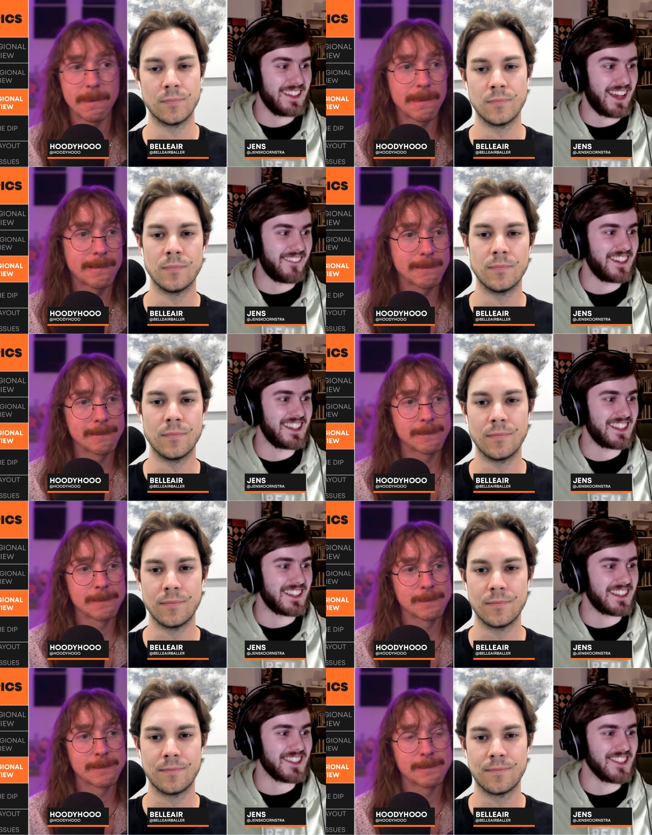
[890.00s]
Speaker 1: Yeah, I mean, it,
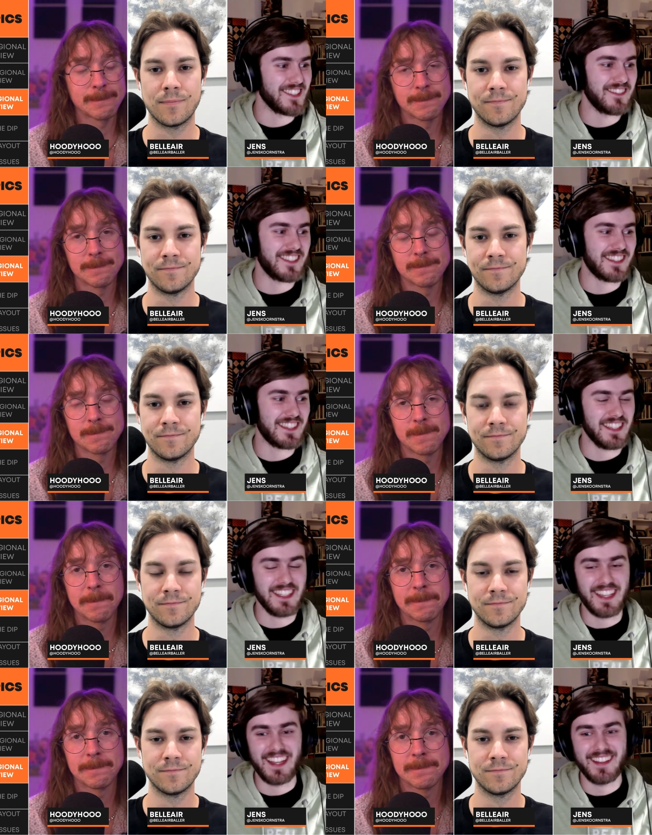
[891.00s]
it's awesome to
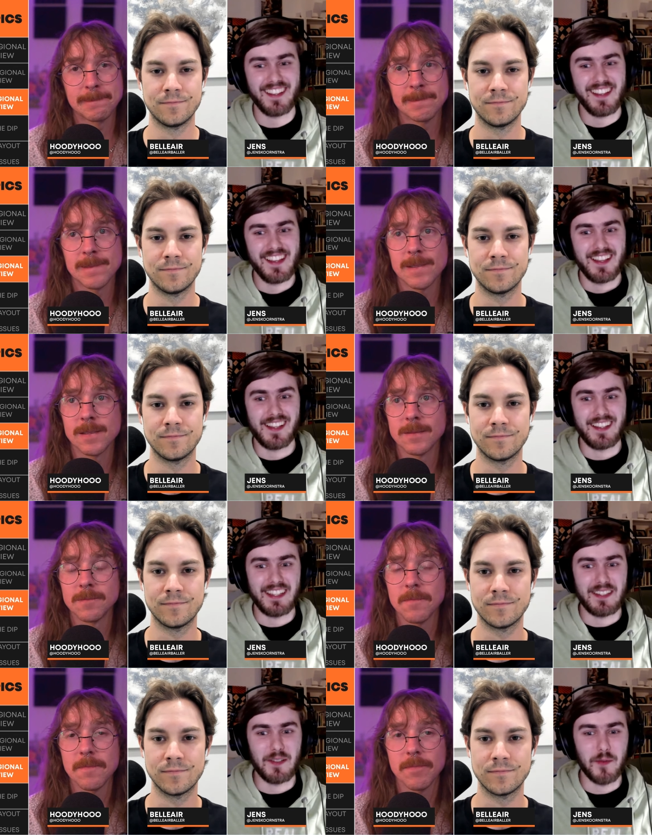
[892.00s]
see. And
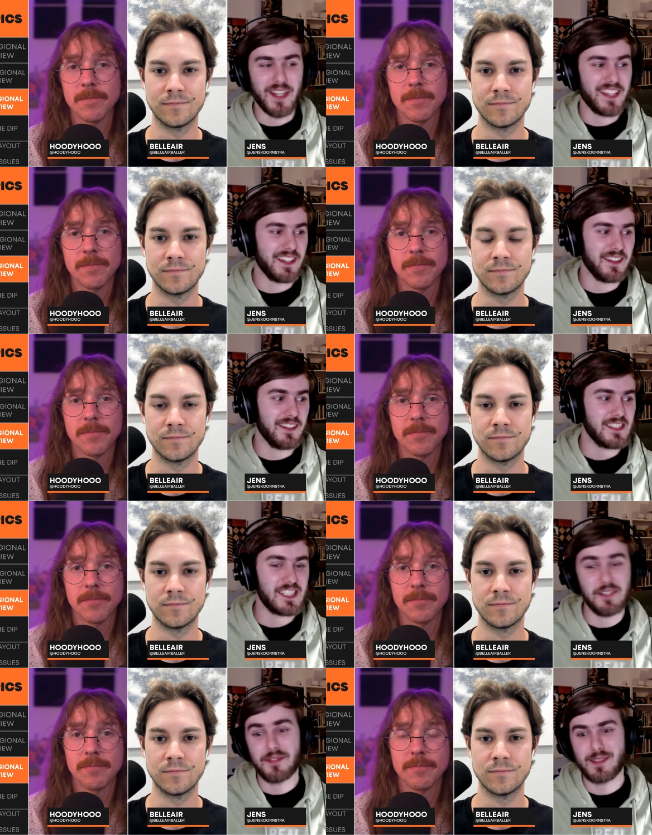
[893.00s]
uh, when
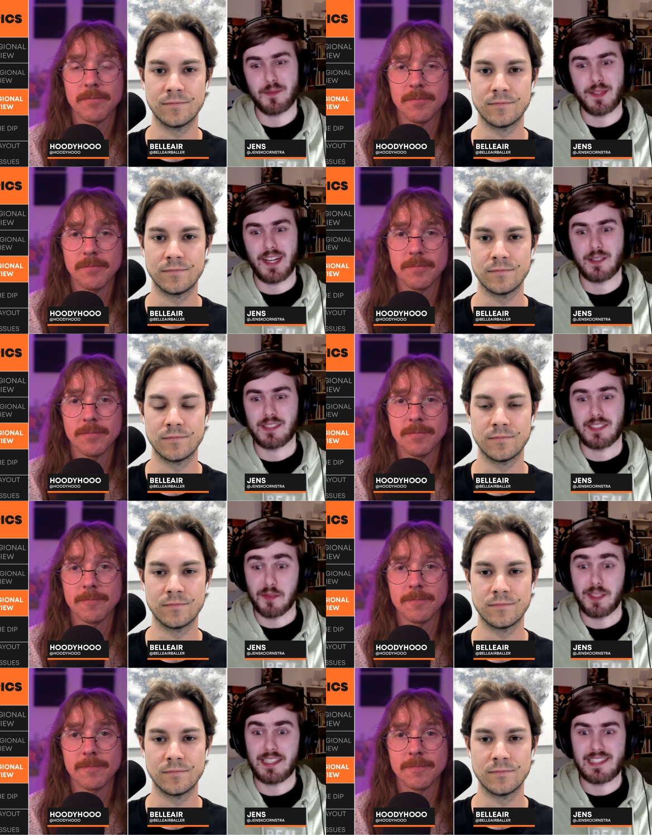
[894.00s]
Shift put out a
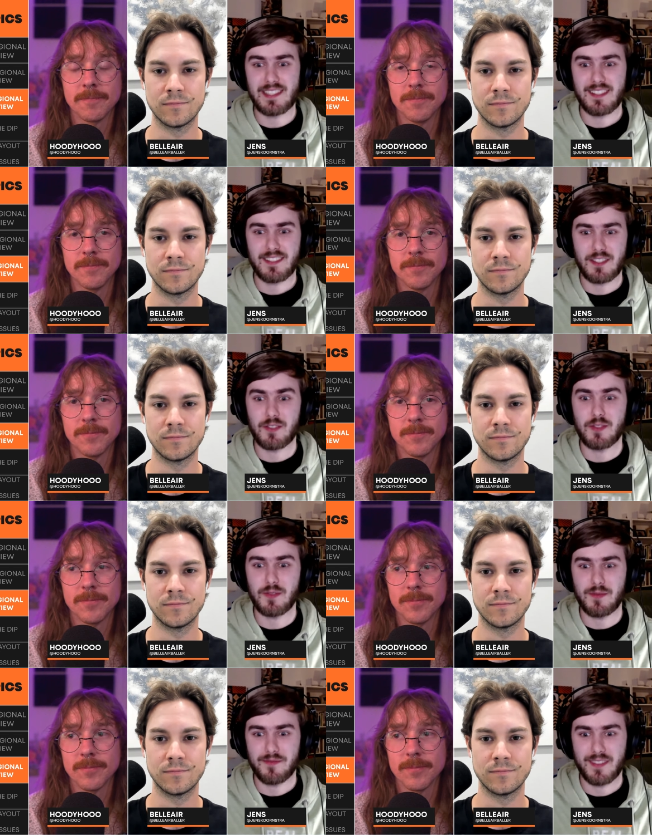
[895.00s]
tweet
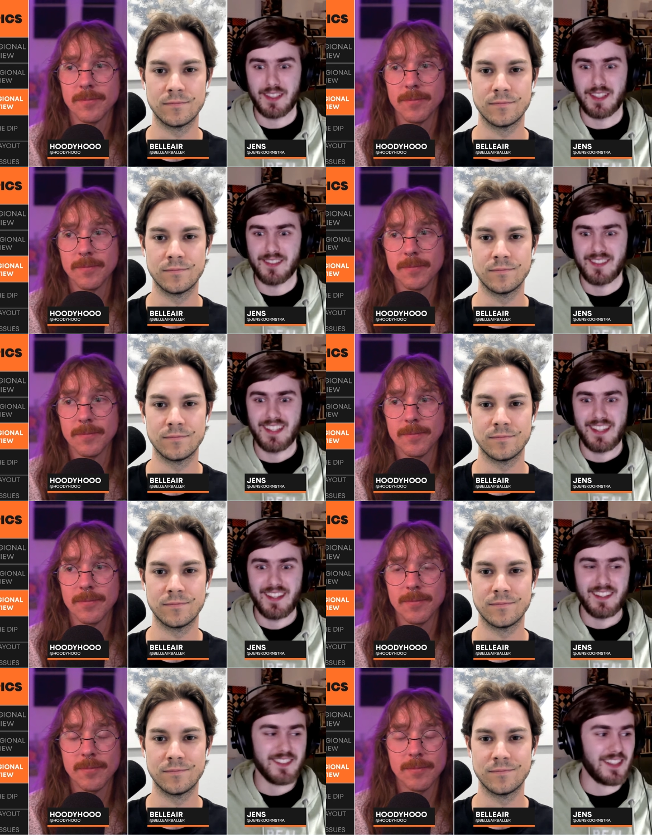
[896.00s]
to, you know,
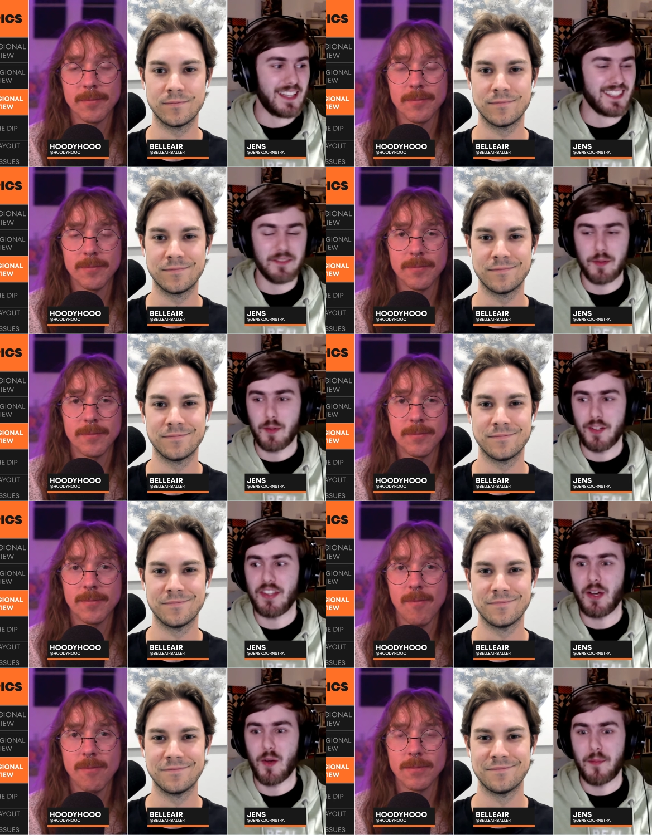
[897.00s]
to let
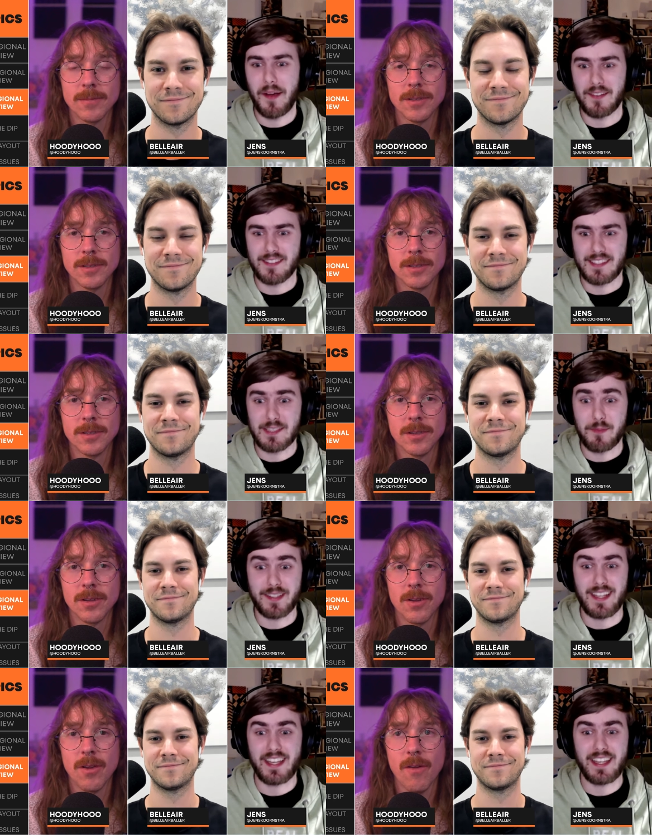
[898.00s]
everyone know about this
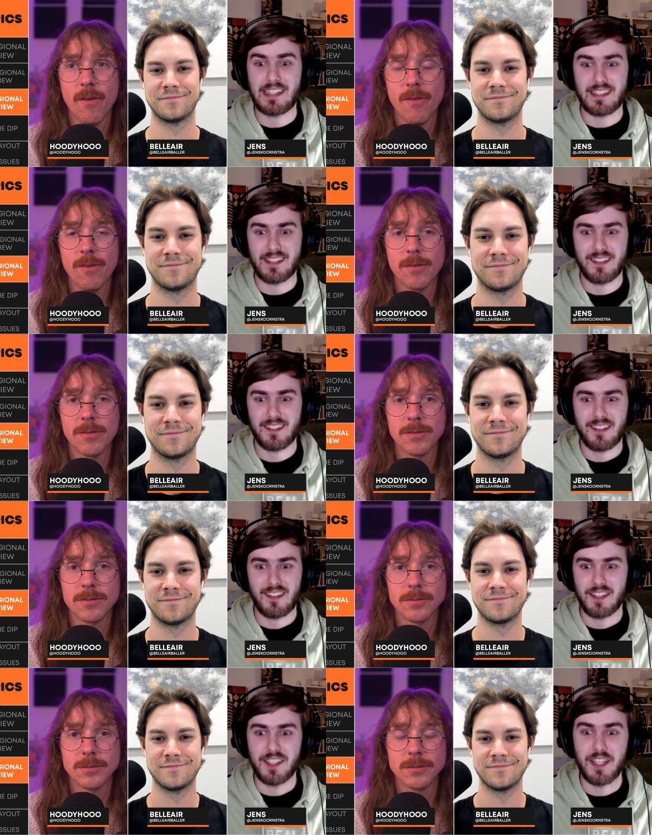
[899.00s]
spectacular
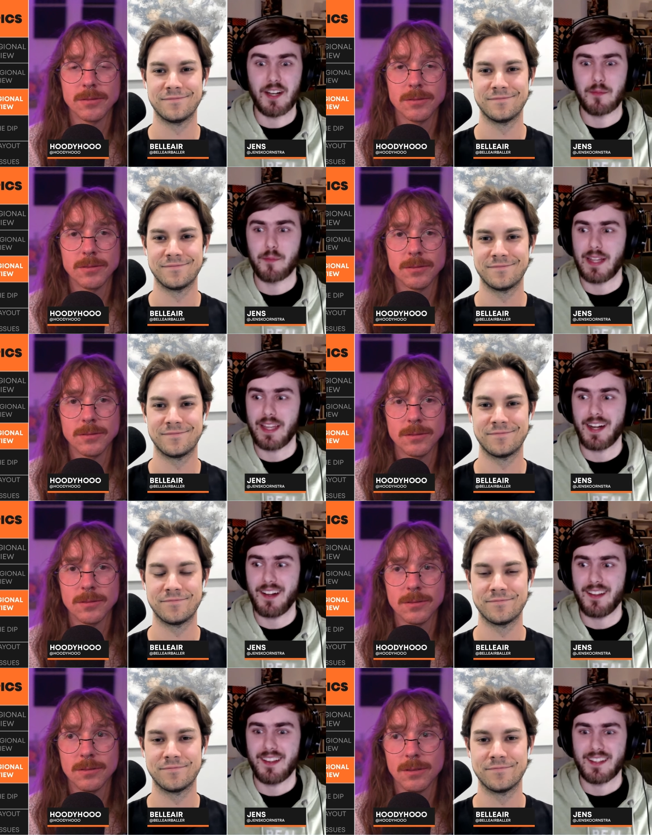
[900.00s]
young
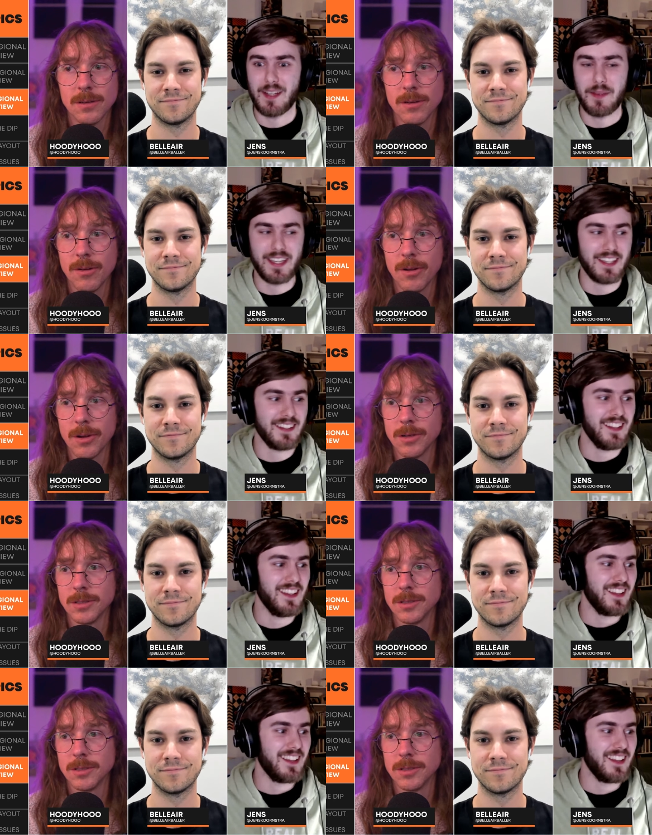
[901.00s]
player coming in,